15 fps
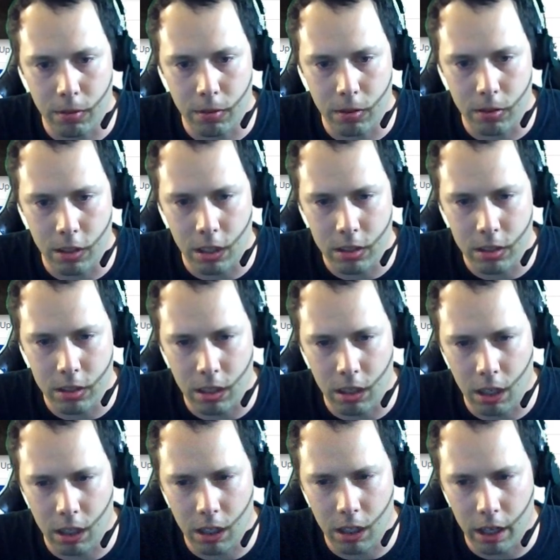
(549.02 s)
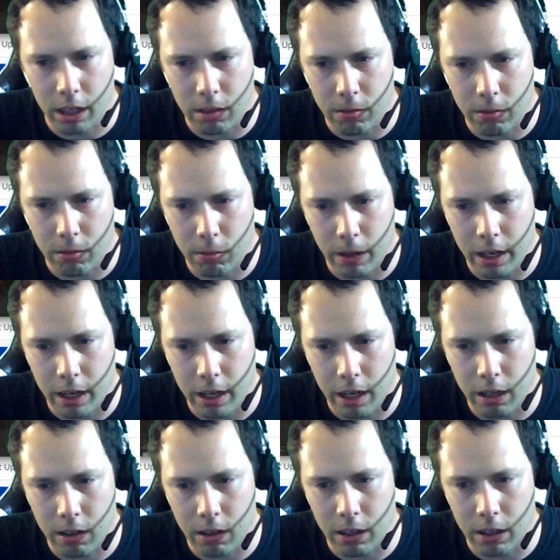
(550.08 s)
Doesn't look like the
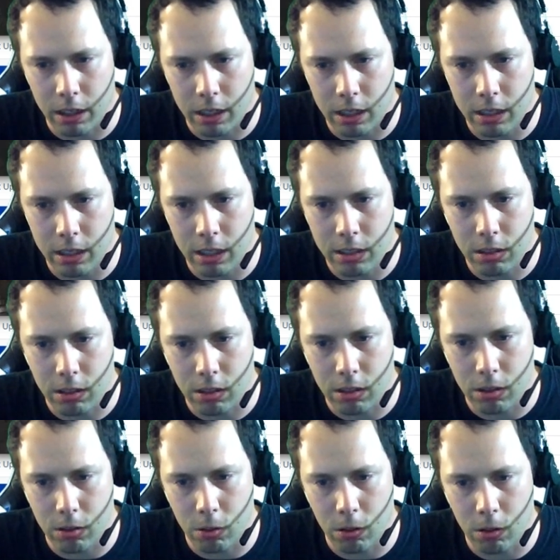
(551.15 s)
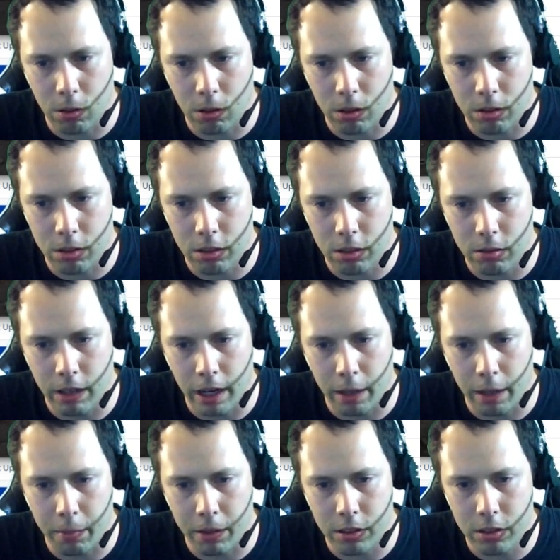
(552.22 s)
radiator and condenser core are too
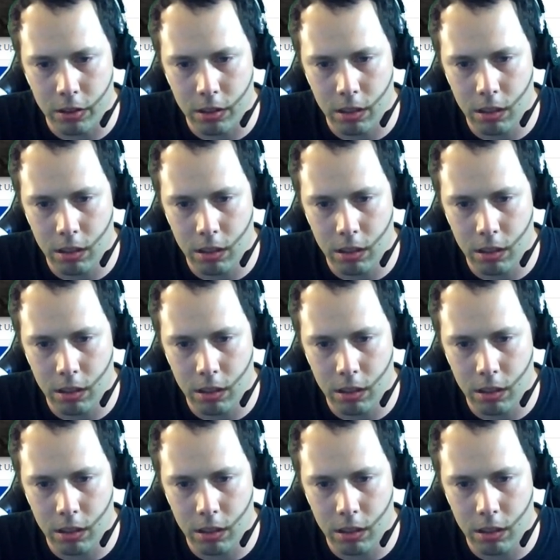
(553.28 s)
damaged,